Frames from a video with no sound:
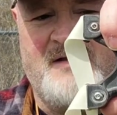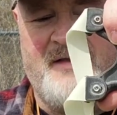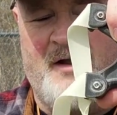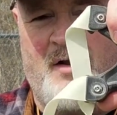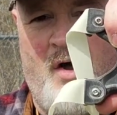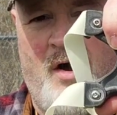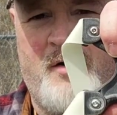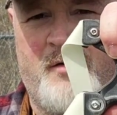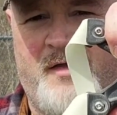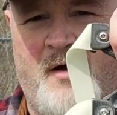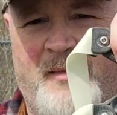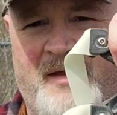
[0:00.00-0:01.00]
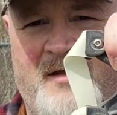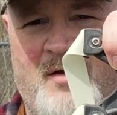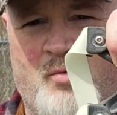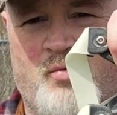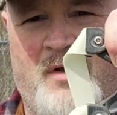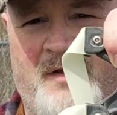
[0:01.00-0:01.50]
that'll lock your thumb in
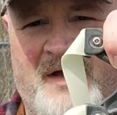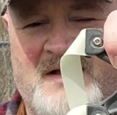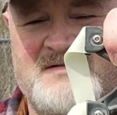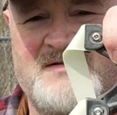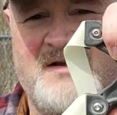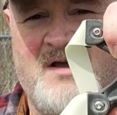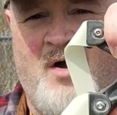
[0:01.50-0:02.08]
real nice.